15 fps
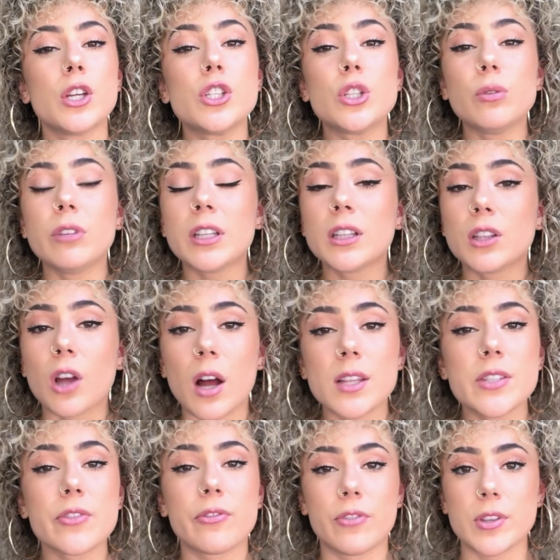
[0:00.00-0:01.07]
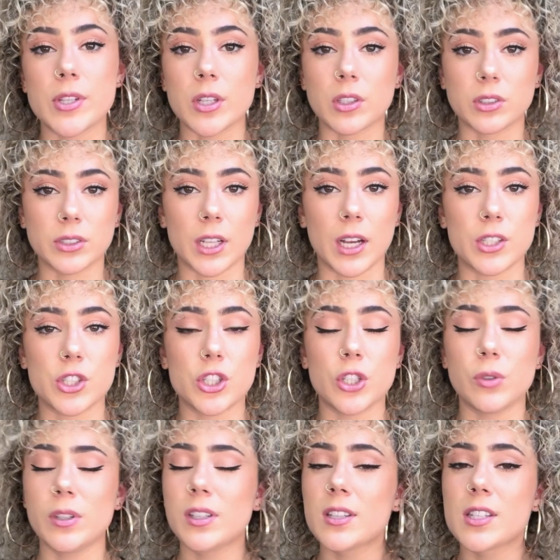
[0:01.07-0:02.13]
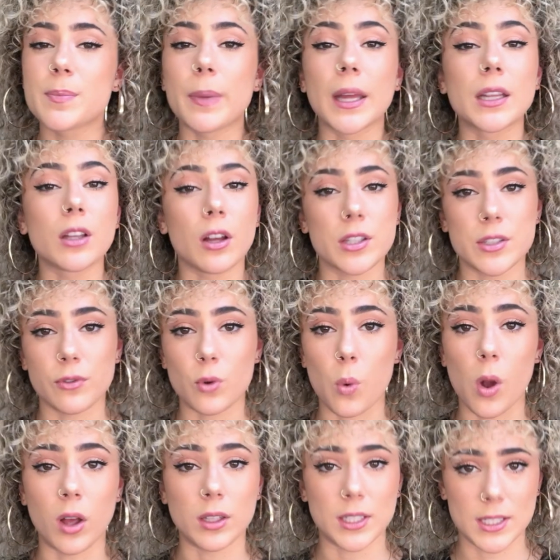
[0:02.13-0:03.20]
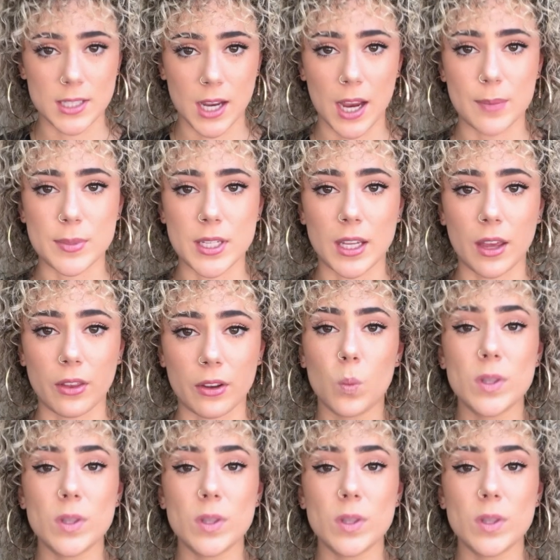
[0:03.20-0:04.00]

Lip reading: Do you need lots of physical touch? Do you need to spend lots of quality time together?